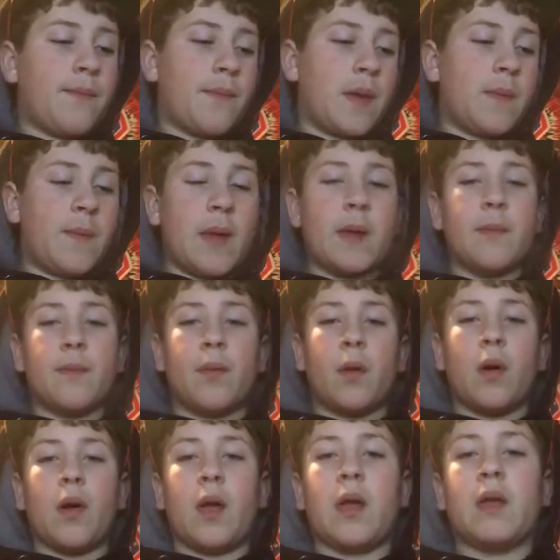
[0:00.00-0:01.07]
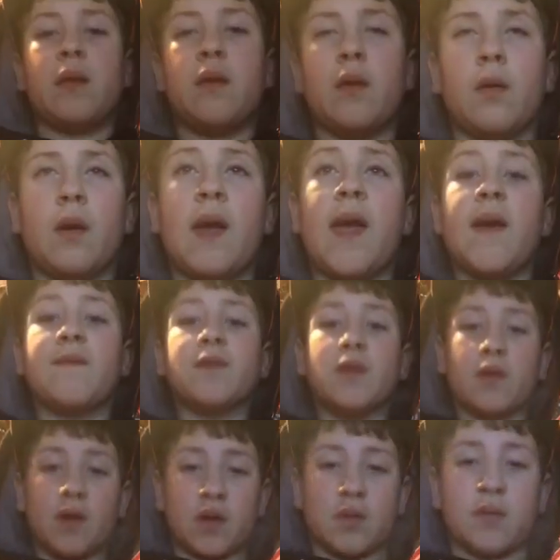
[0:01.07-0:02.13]
be, paintballing until after
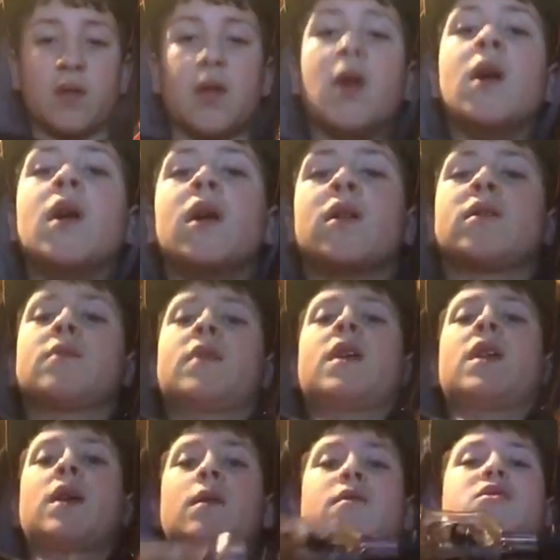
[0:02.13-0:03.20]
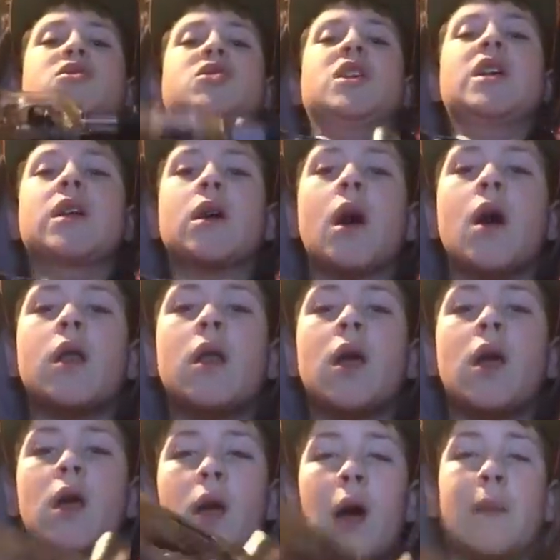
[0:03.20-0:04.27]
Christmas because I'm getting a machine gun,
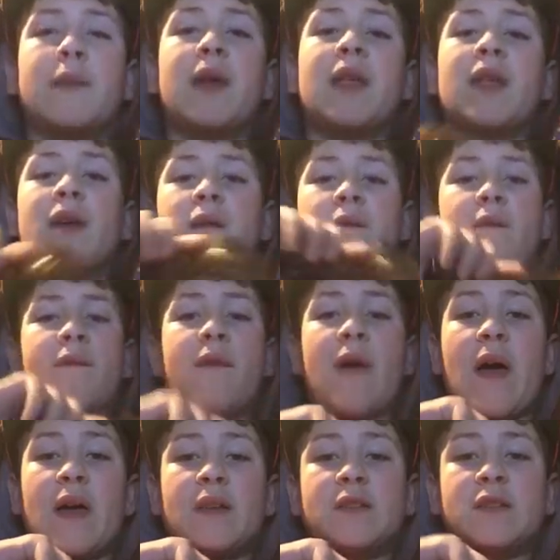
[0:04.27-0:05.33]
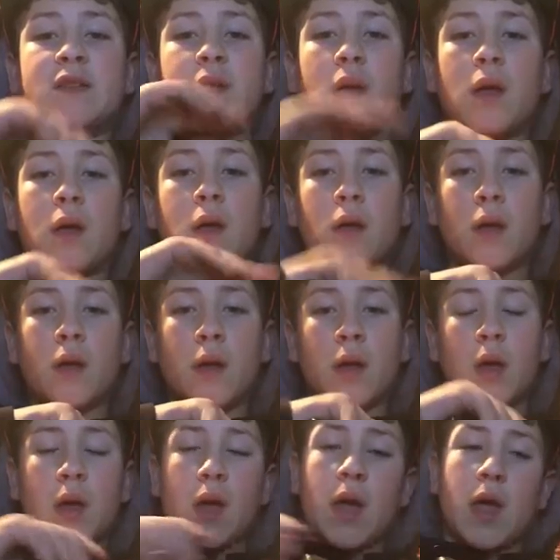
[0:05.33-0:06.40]
I'm getting a vest,
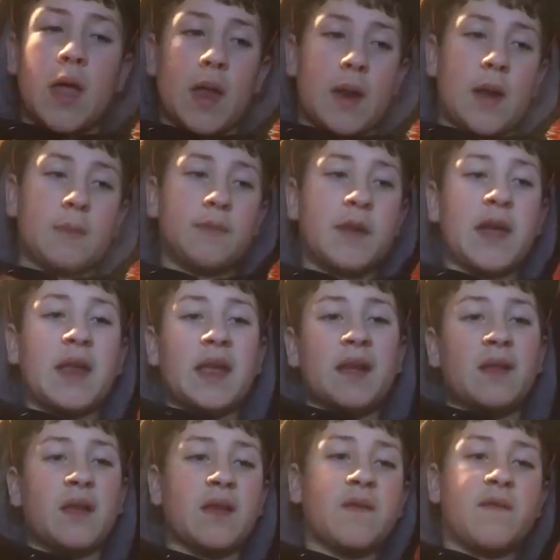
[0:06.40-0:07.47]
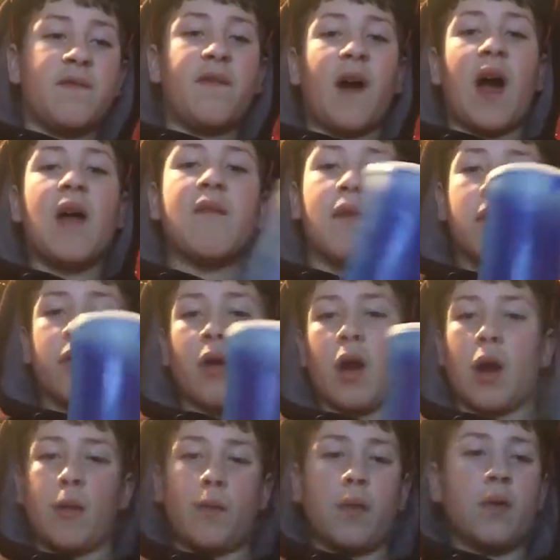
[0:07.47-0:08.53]
and I'm getting like five other
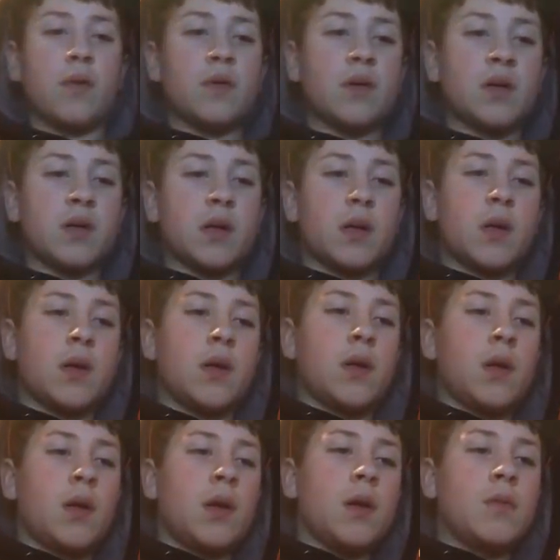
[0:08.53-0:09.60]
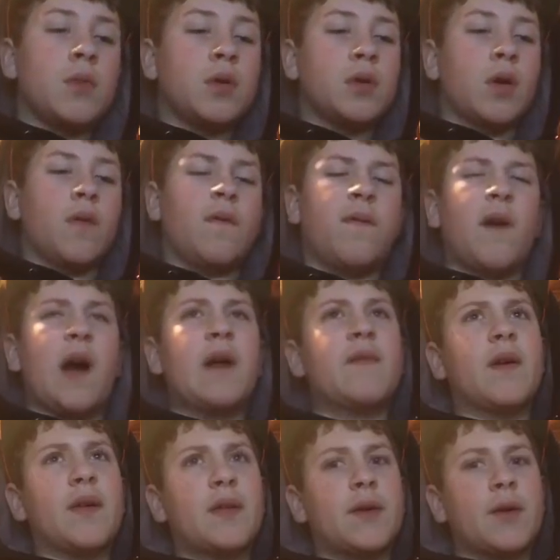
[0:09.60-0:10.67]
hoppers. Well, no, five
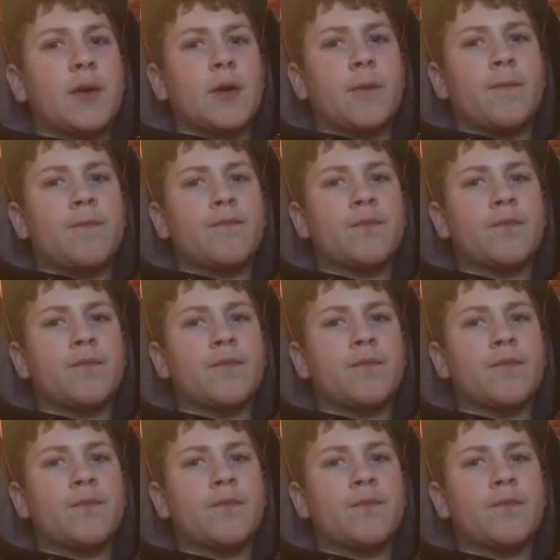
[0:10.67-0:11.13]
other